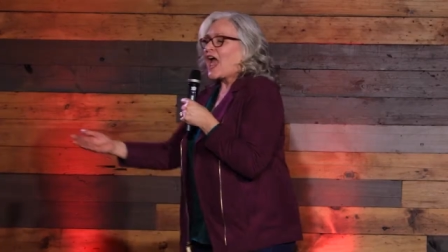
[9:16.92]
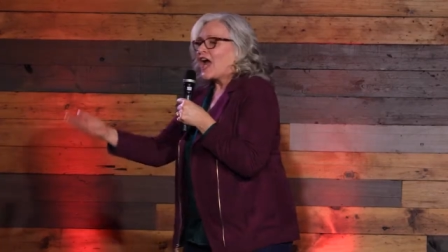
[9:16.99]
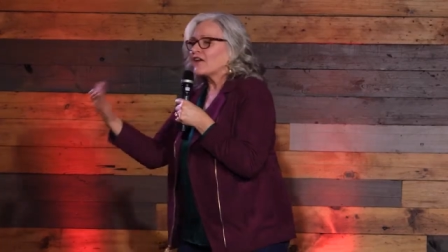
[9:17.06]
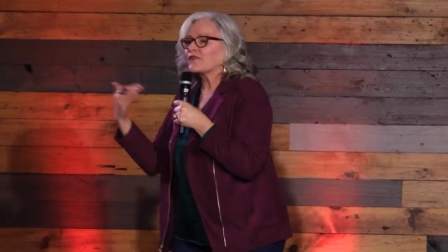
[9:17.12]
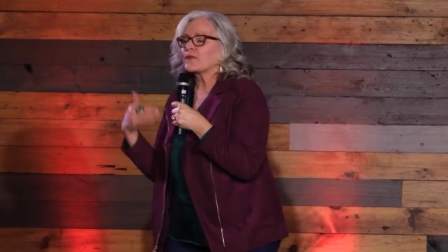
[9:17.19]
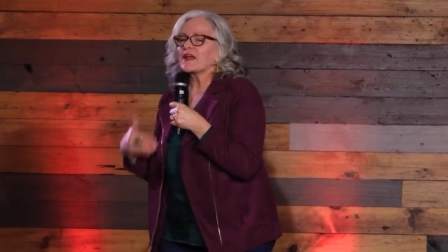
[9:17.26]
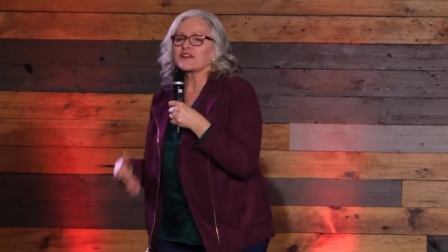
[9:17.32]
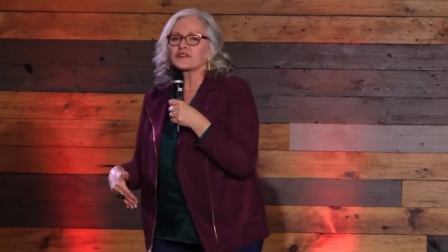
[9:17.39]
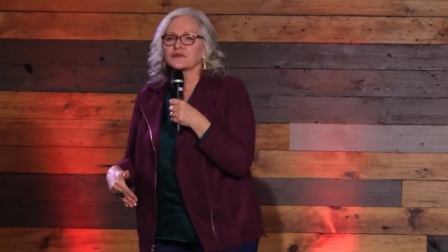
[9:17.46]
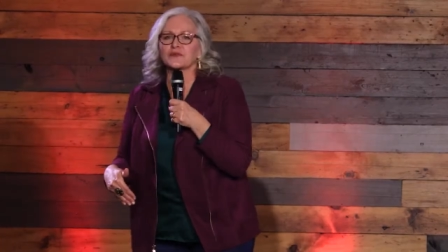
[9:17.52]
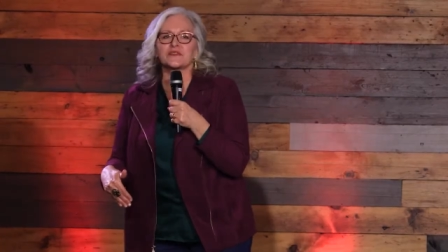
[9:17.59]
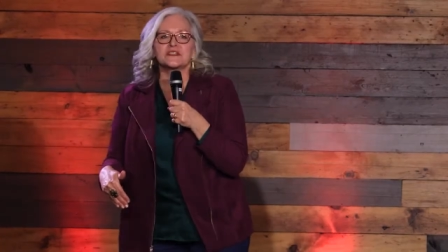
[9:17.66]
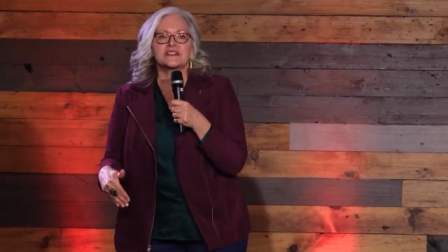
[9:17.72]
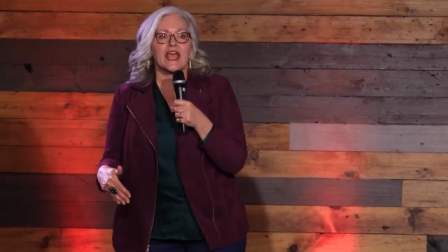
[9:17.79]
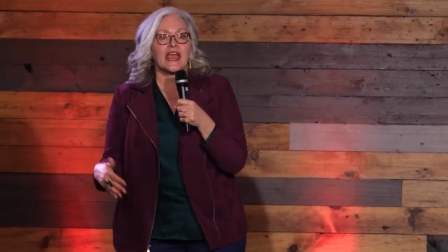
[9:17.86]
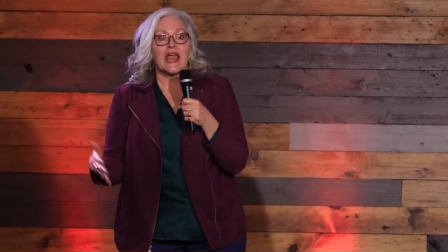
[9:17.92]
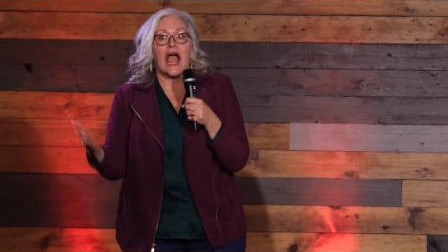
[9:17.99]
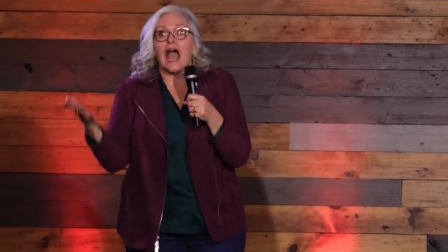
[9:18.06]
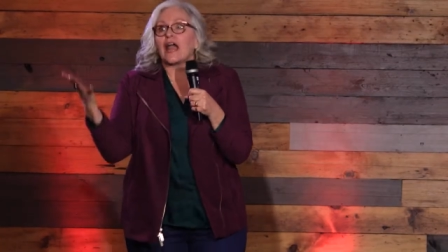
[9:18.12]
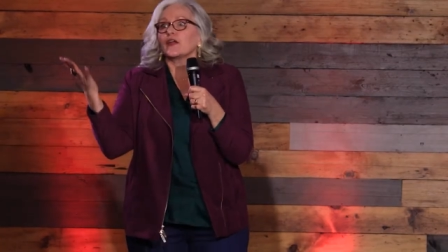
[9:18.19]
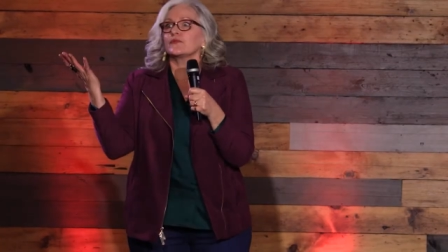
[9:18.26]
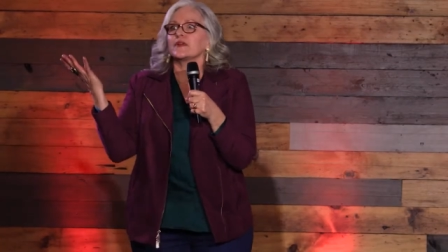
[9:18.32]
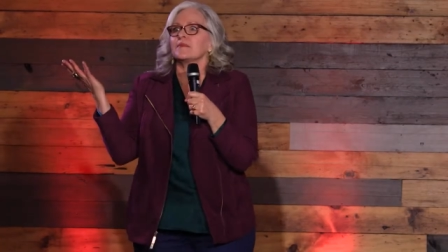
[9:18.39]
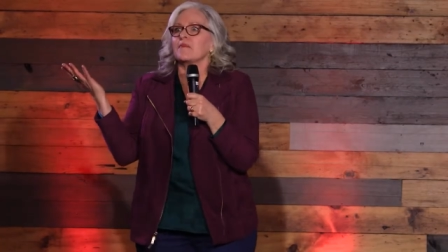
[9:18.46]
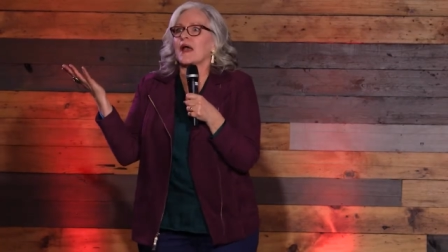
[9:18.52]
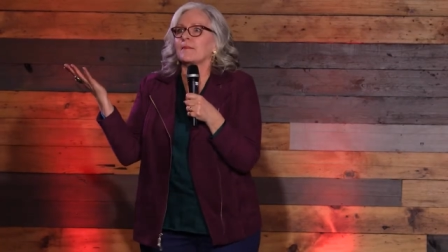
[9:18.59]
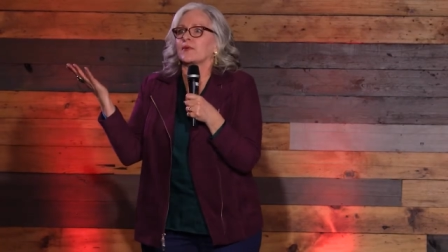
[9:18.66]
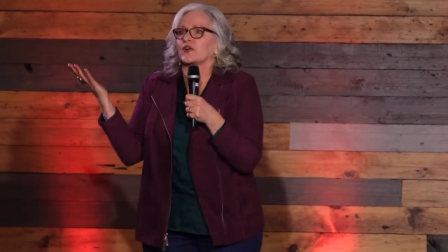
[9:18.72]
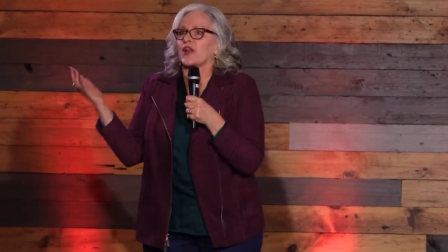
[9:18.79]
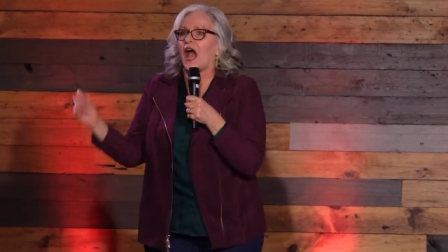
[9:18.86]
halfway through the day, I
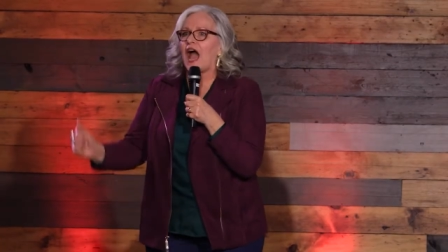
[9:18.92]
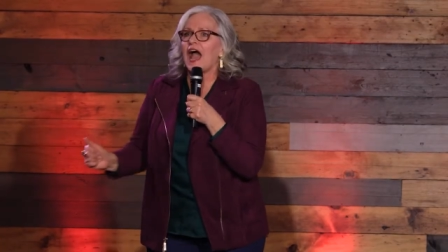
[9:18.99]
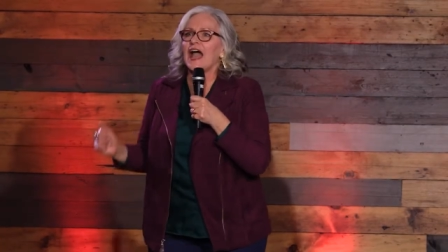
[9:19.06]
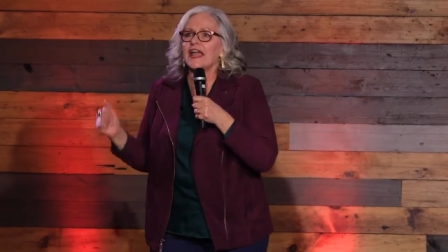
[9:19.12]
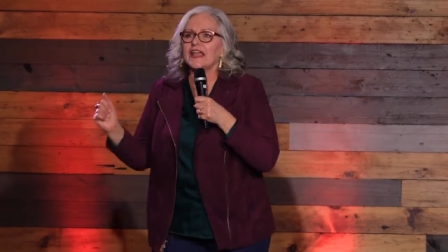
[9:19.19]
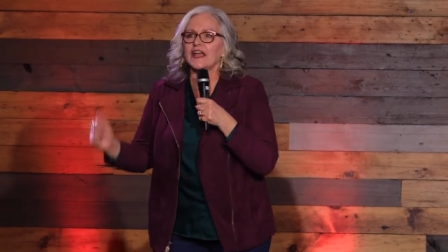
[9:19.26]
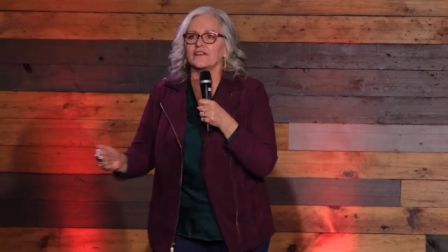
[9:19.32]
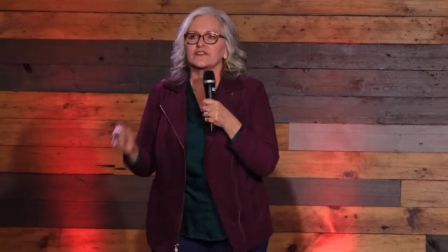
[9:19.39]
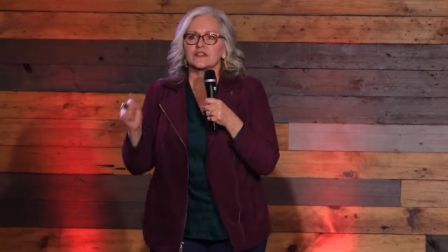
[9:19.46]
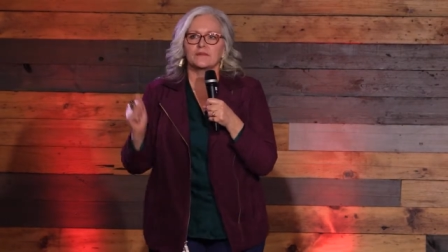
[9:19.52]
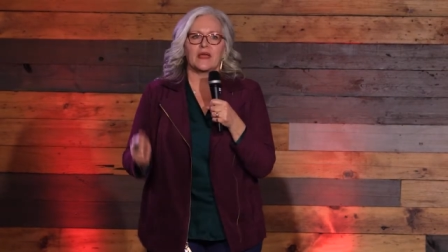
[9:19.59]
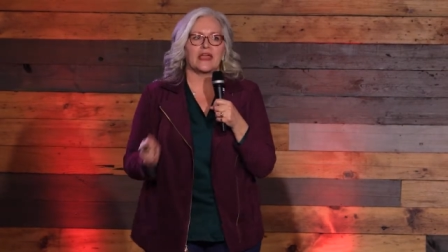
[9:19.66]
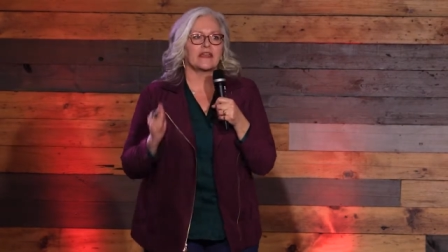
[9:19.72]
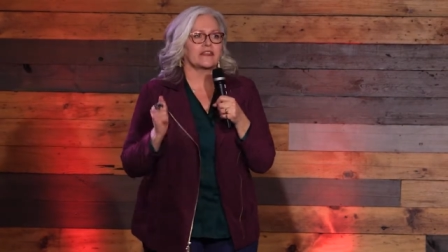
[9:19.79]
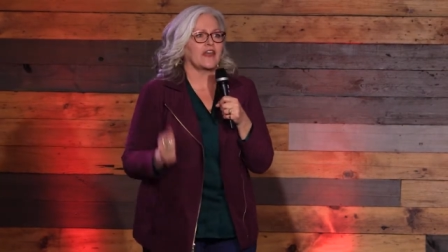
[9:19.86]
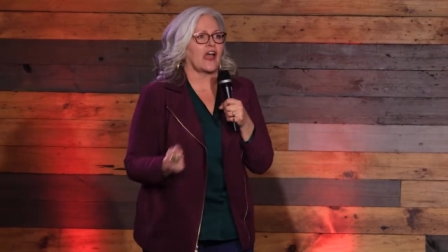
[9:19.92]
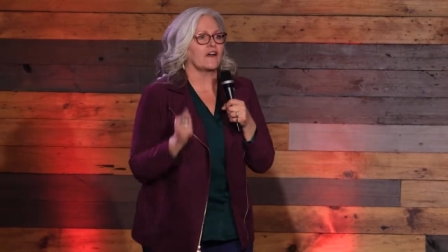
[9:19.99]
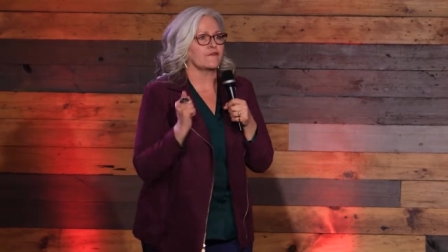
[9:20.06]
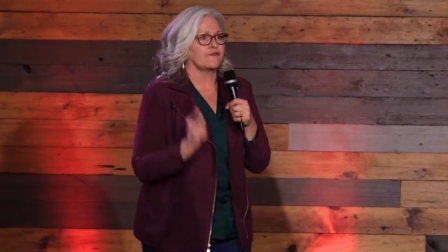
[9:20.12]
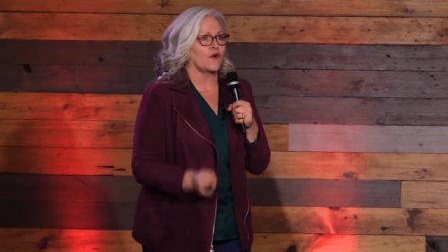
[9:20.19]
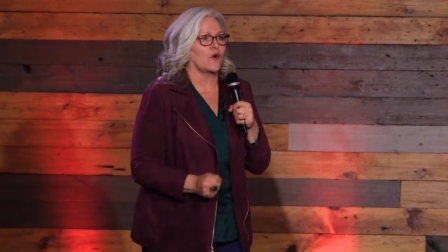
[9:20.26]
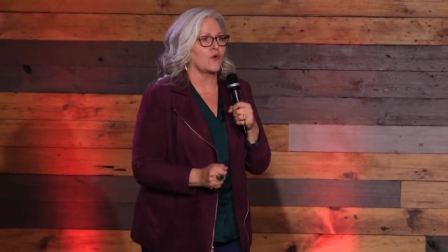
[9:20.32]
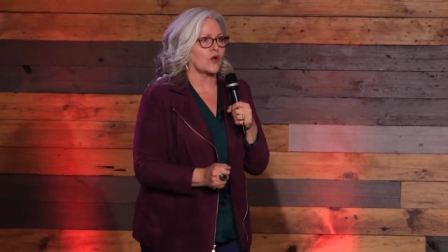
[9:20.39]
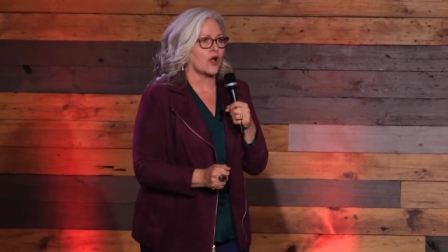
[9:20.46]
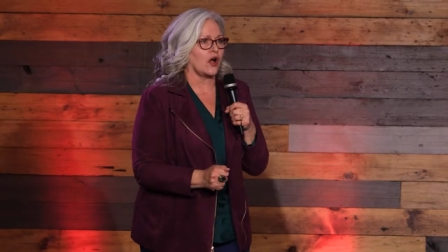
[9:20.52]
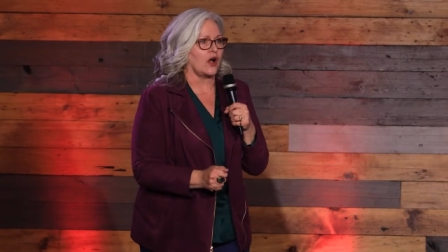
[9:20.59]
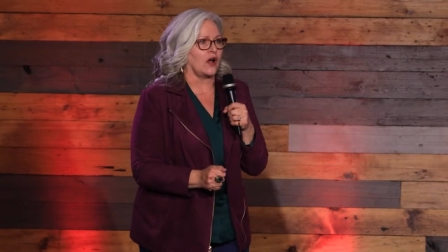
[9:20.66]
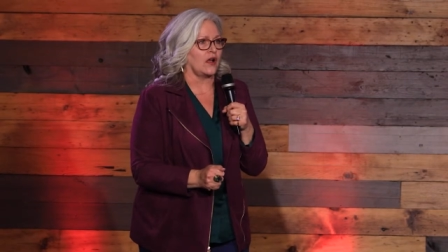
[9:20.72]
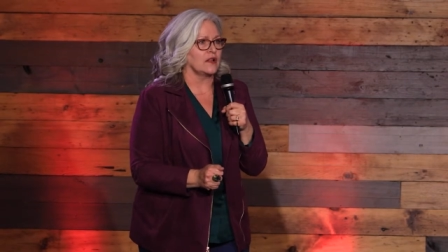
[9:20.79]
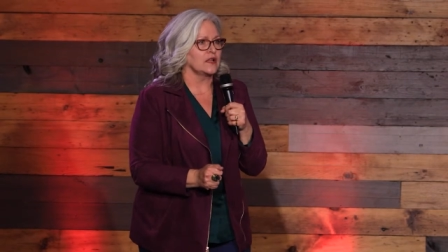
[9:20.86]
remembered I have to make that phone
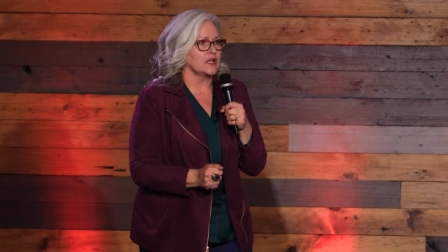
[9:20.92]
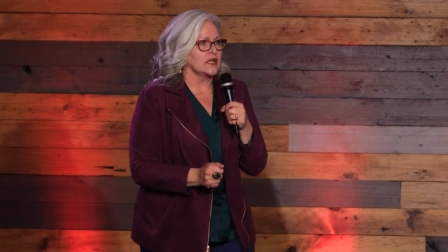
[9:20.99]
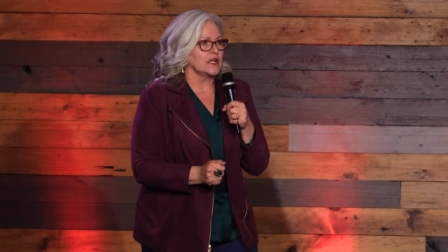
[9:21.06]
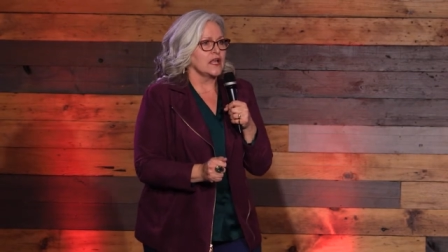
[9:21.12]
call.